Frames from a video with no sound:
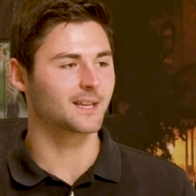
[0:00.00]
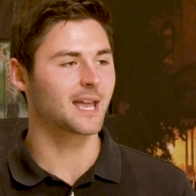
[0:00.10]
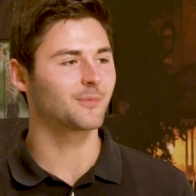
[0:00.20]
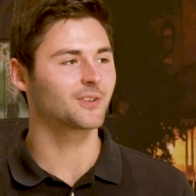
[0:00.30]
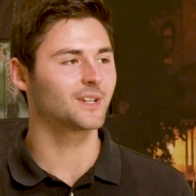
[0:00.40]

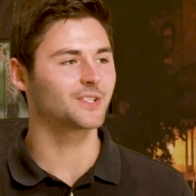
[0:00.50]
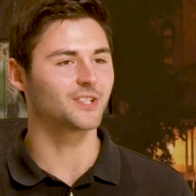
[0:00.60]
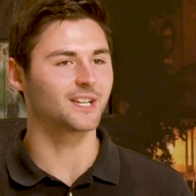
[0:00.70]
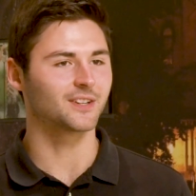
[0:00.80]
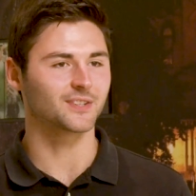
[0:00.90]
Chemical
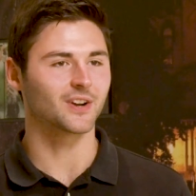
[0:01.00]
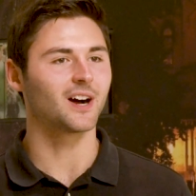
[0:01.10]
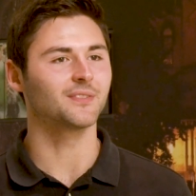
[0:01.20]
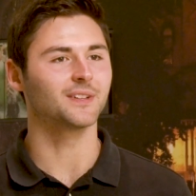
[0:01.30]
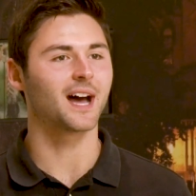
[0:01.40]
engineers are
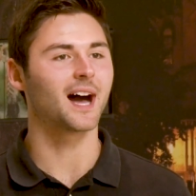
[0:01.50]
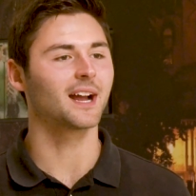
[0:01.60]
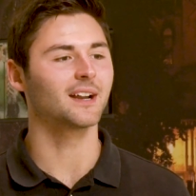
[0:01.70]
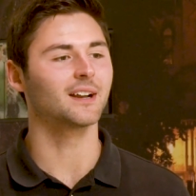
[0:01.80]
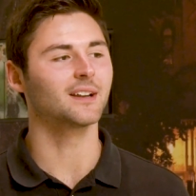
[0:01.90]
often
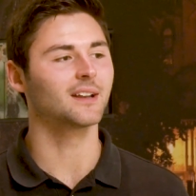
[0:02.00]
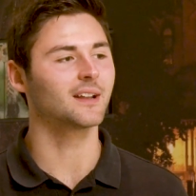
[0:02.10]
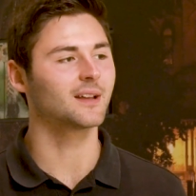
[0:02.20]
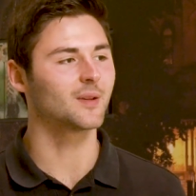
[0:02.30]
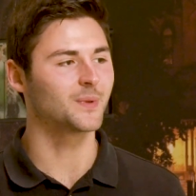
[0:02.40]
hired
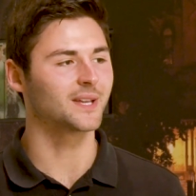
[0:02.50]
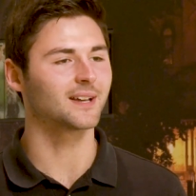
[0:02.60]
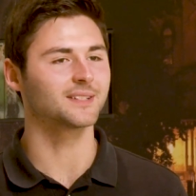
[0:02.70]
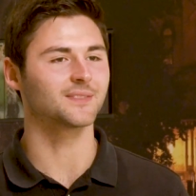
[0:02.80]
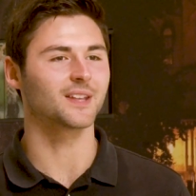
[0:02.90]

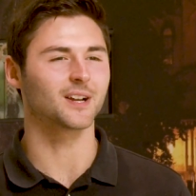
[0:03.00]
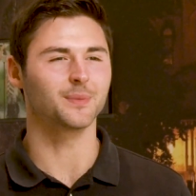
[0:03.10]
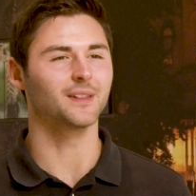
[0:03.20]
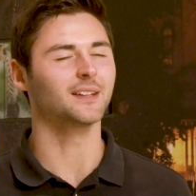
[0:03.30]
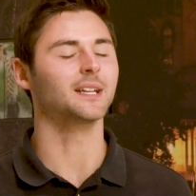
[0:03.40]
because of their
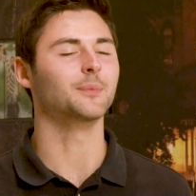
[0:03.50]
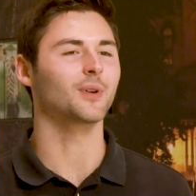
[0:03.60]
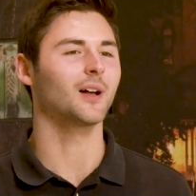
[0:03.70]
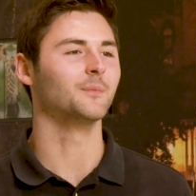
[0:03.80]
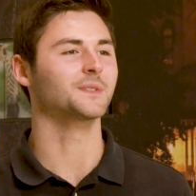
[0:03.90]
ability to
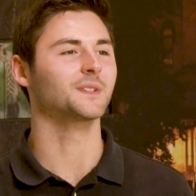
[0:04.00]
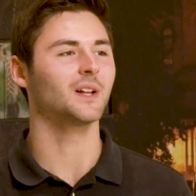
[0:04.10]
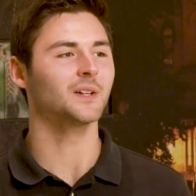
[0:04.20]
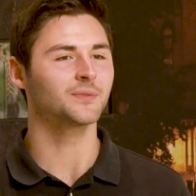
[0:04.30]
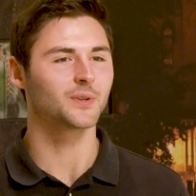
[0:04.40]
problem
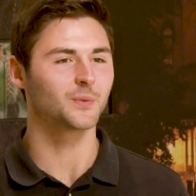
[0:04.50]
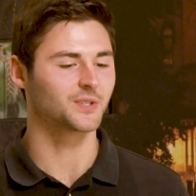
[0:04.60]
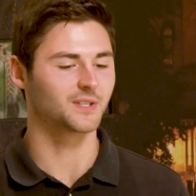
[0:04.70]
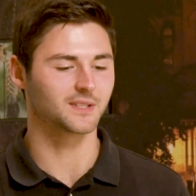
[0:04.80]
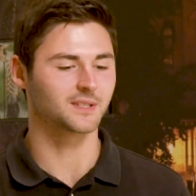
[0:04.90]
solve,
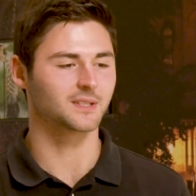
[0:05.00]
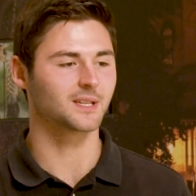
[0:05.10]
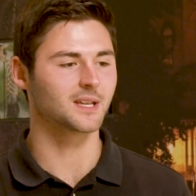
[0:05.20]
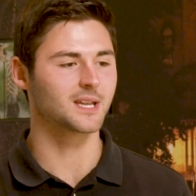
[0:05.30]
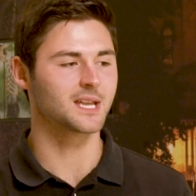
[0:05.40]
which is
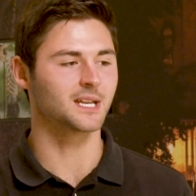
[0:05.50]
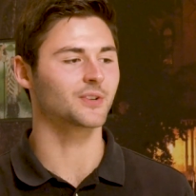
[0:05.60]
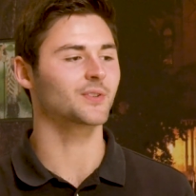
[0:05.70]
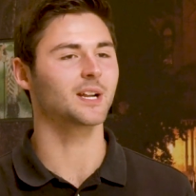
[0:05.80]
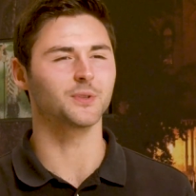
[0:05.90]
an
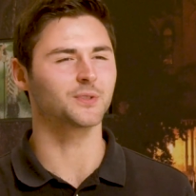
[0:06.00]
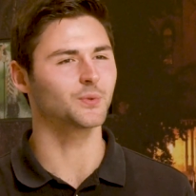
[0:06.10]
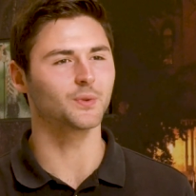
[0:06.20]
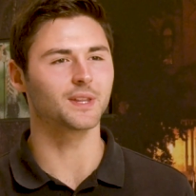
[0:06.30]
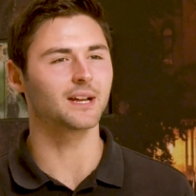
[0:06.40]
incredible
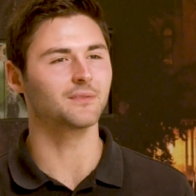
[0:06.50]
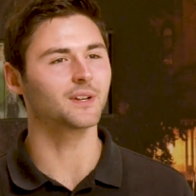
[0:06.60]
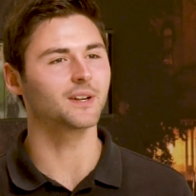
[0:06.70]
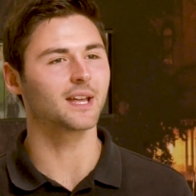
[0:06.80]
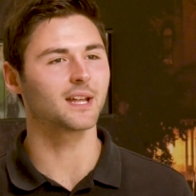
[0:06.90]
tool that I've
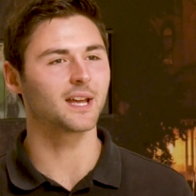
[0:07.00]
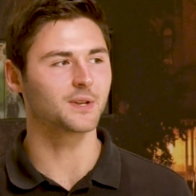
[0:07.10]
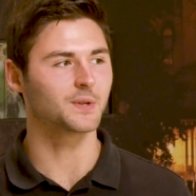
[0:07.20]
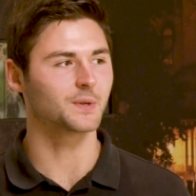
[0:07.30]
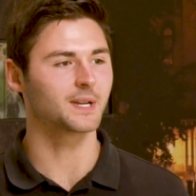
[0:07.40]
learned at, at
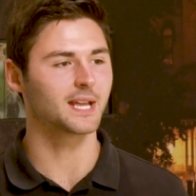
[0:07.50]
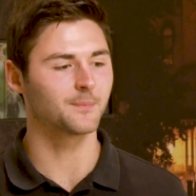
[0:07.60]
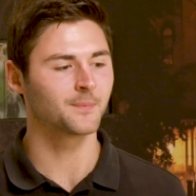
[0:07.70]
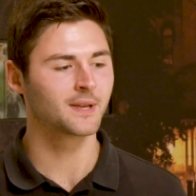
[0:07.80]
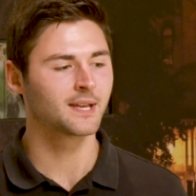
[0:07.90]
Notre Dame.